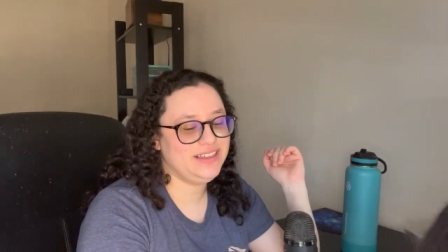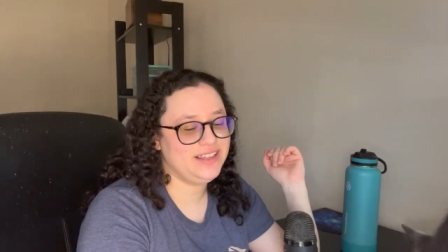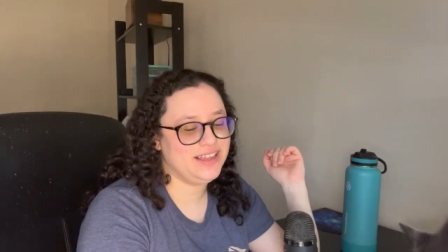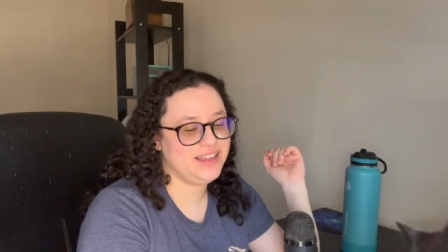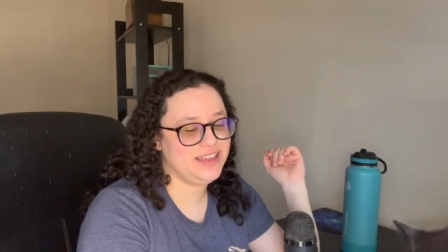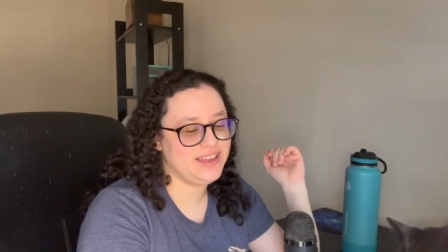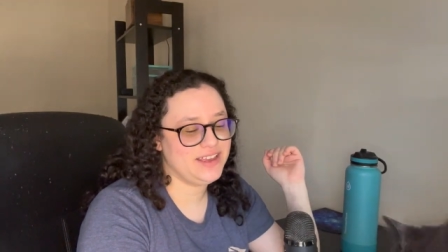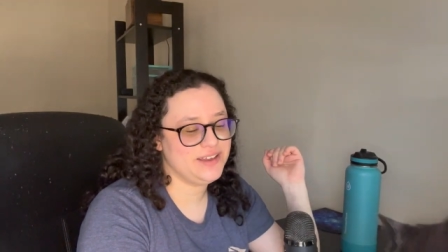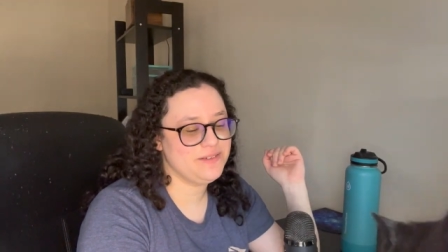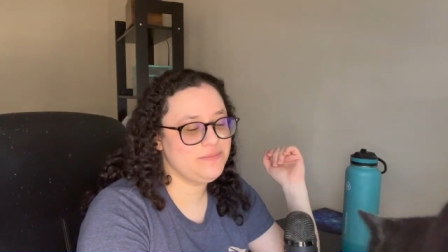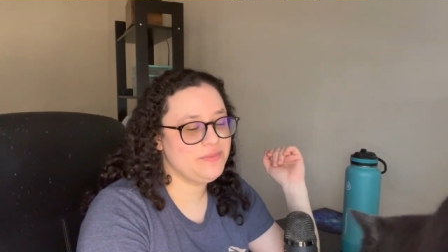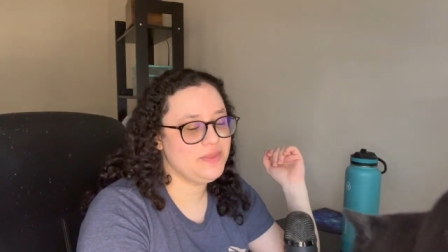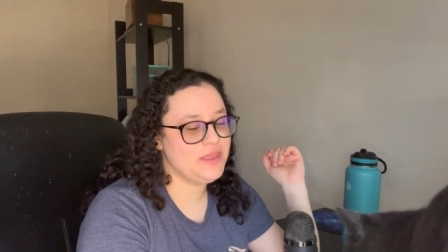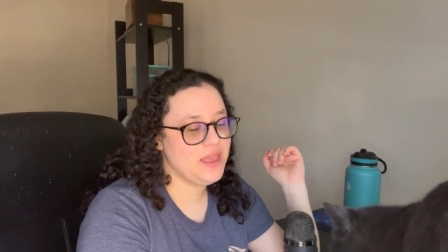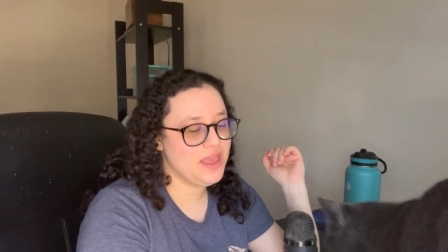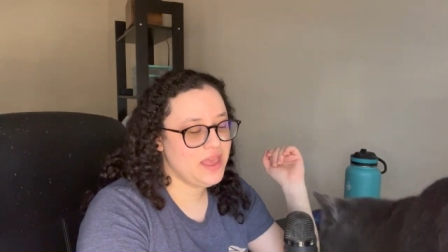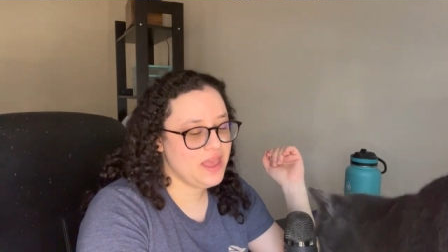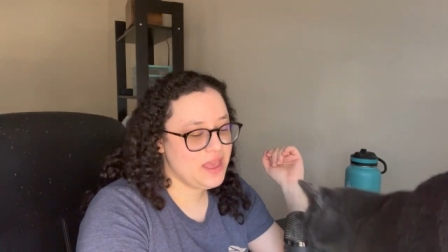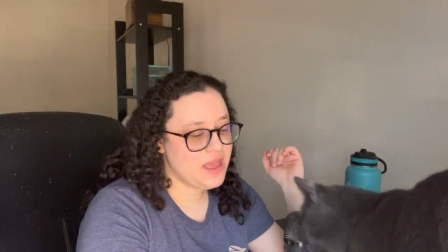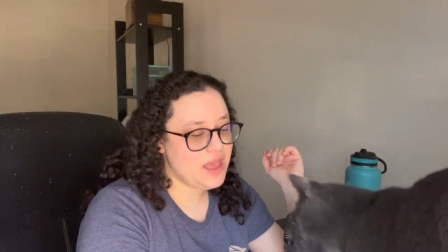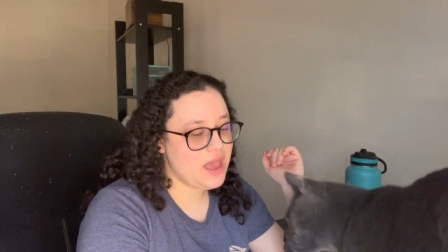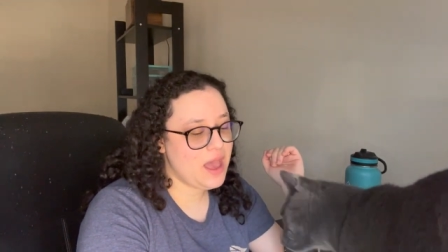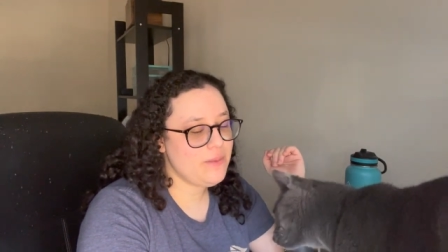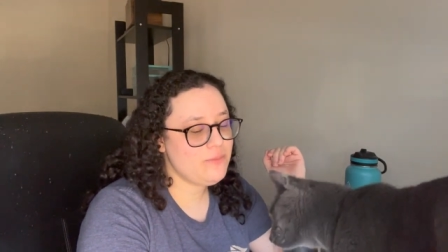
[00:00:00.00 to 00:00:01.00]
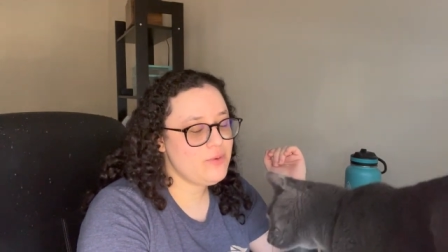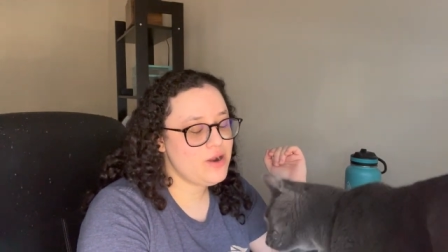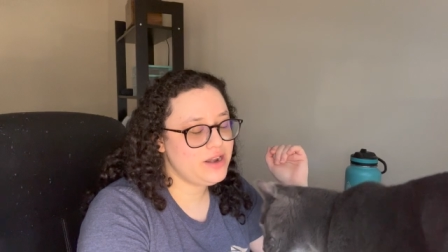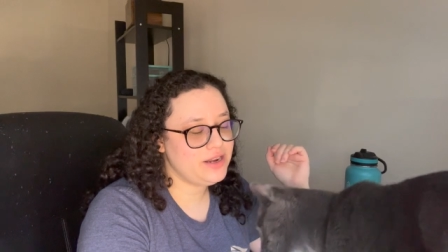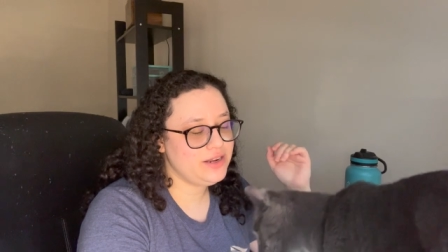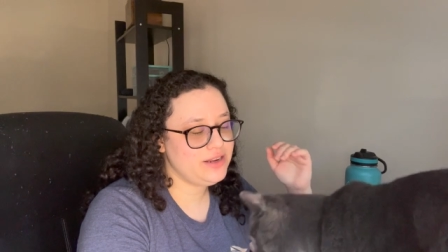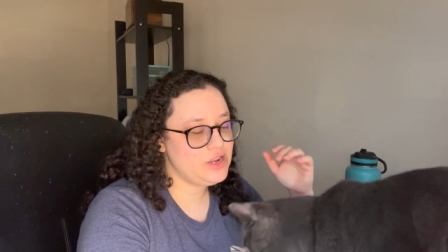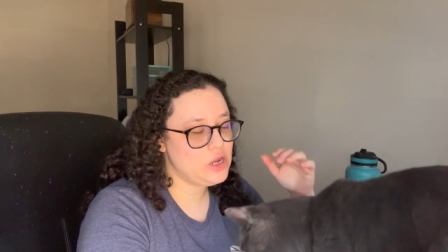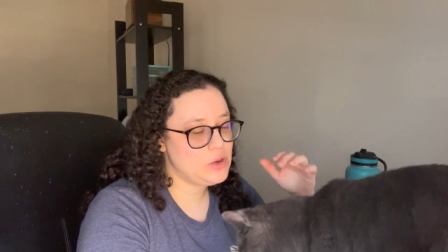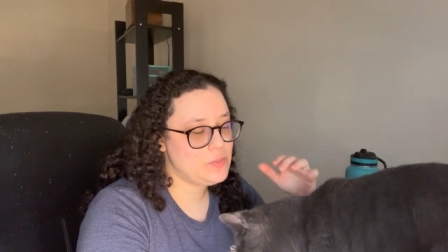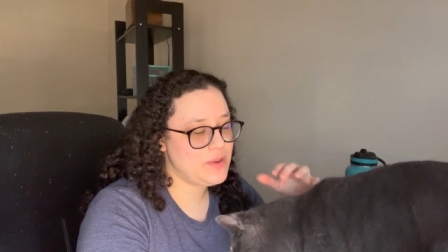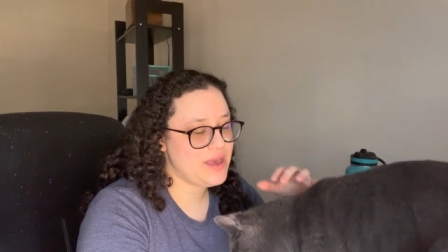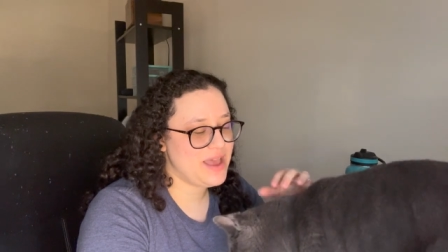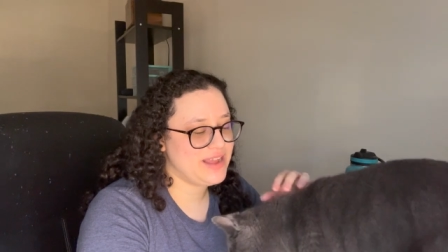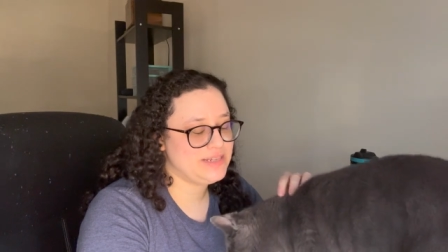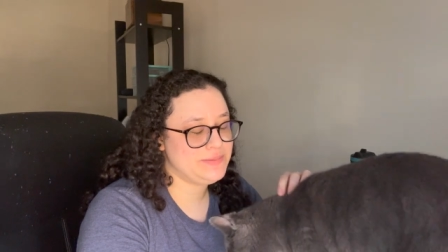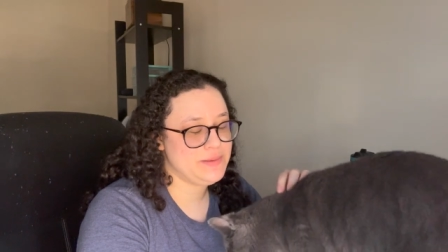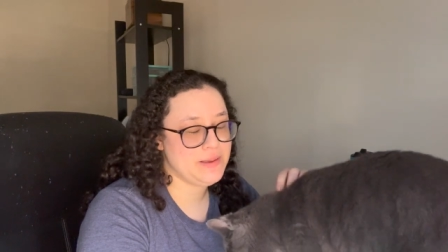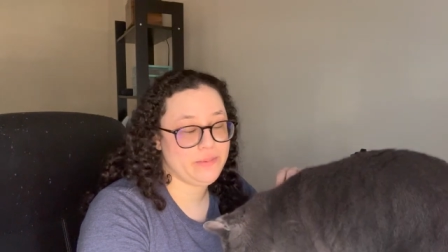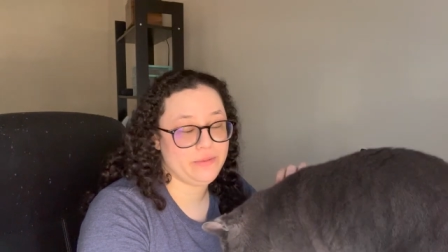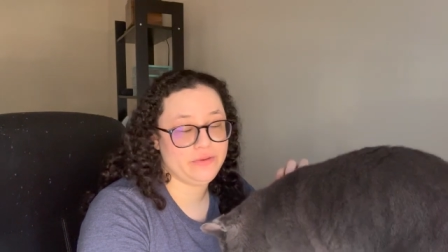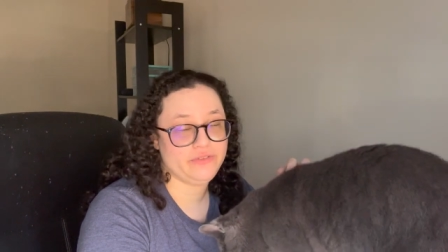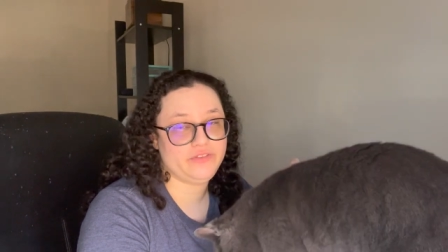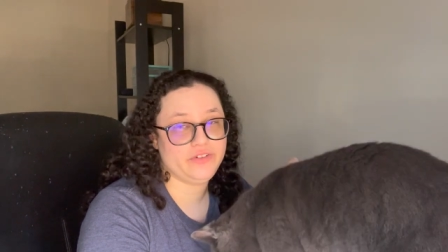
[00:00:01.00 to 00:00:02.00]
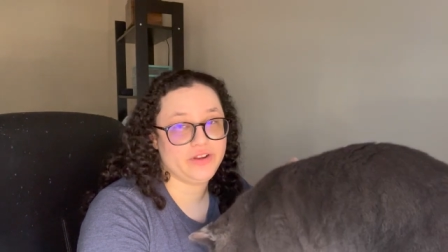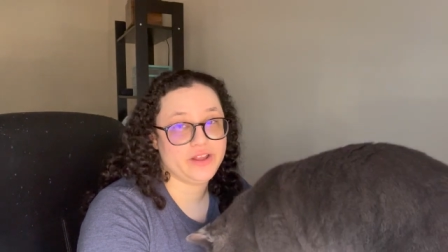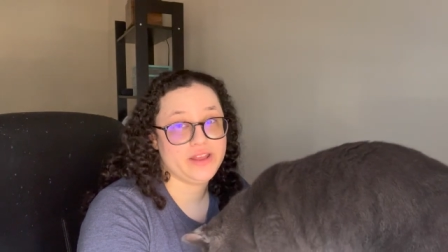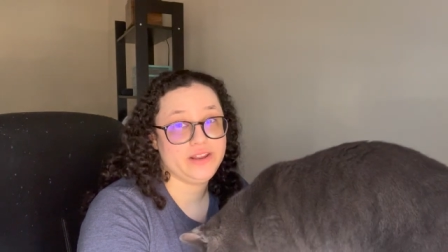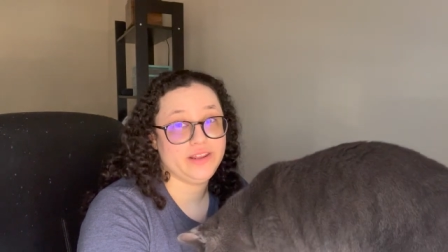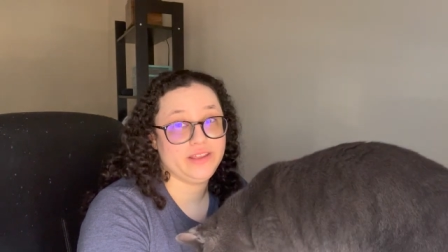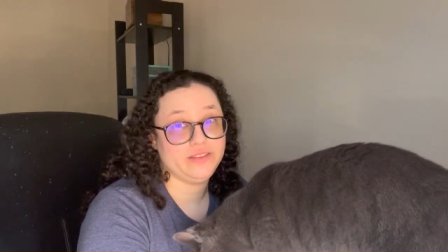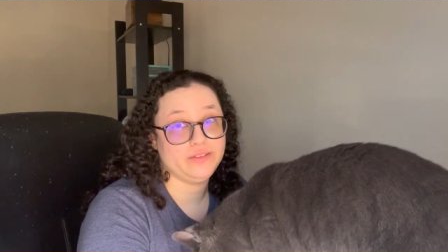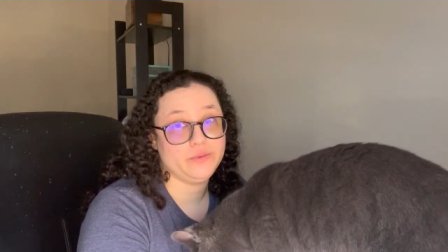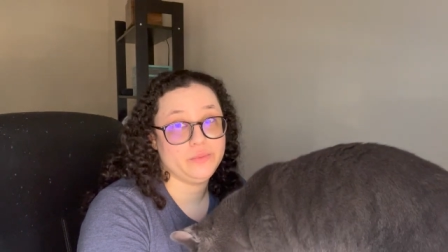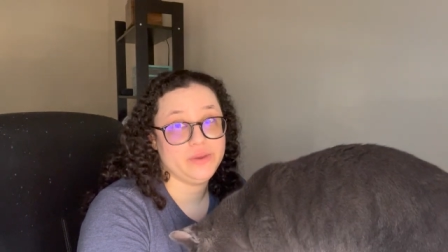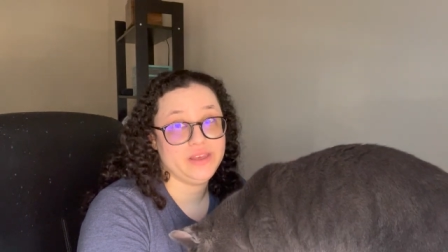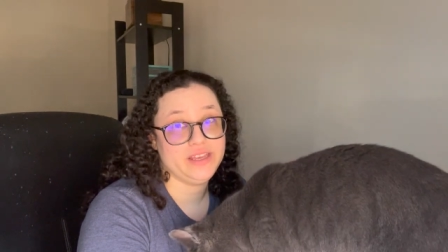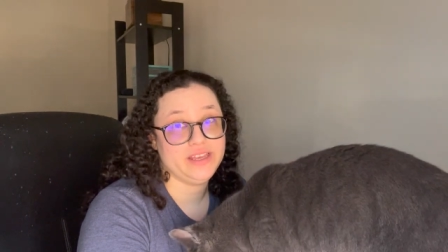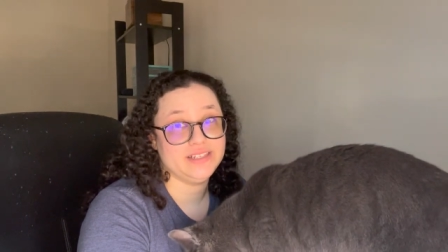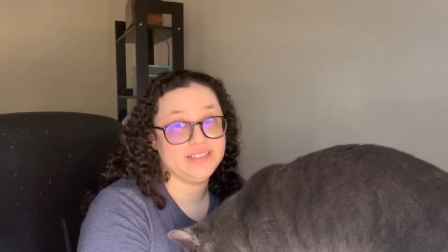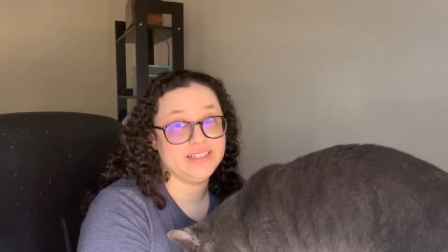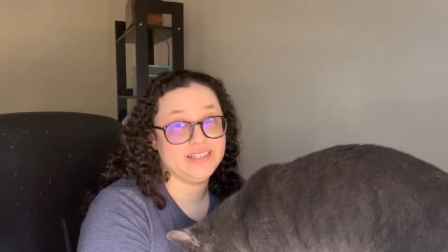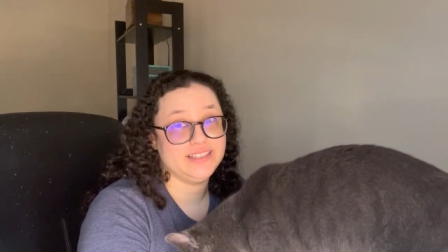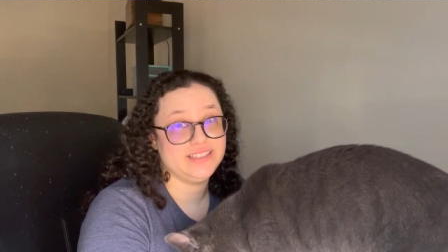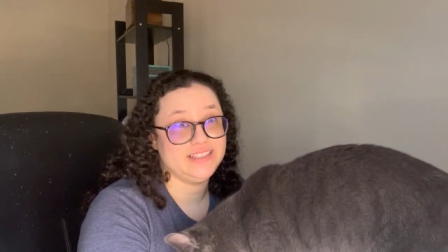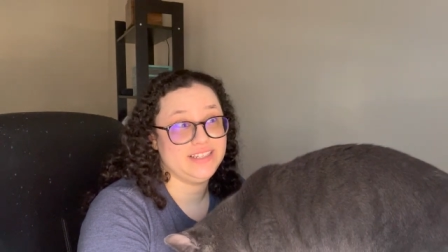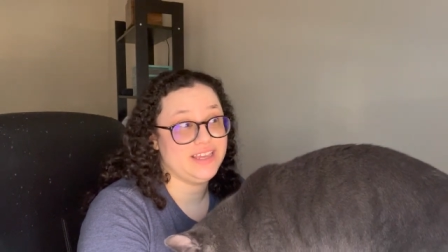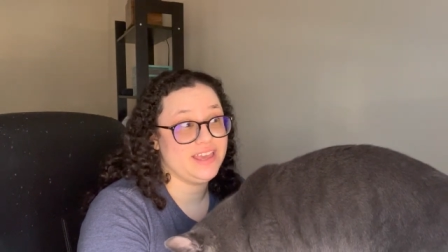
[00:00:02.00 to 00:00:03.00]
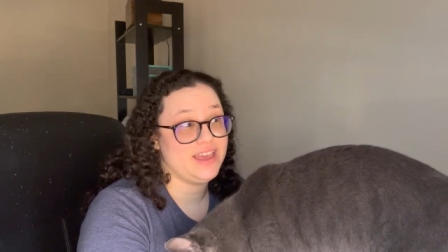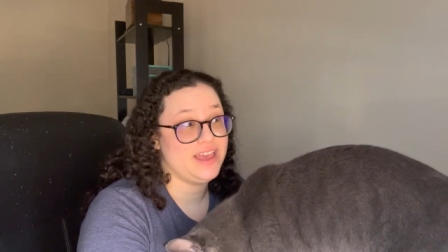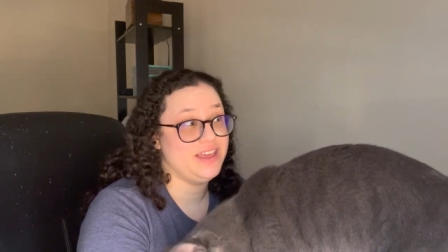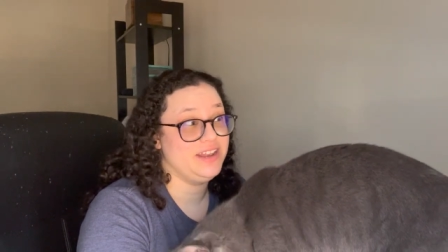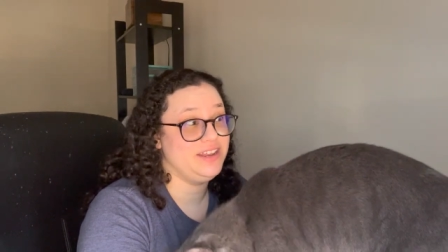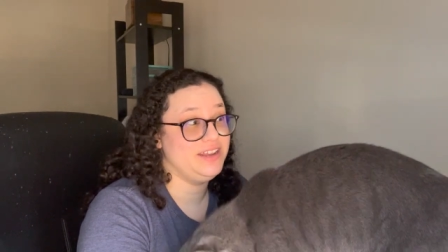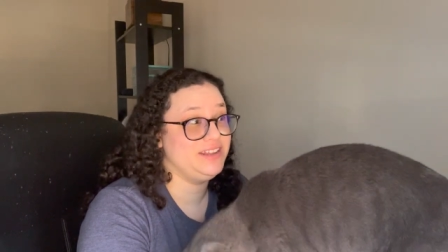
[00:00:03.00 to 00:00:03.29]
Like, I'm ready to go back to people forgetting that we exist again.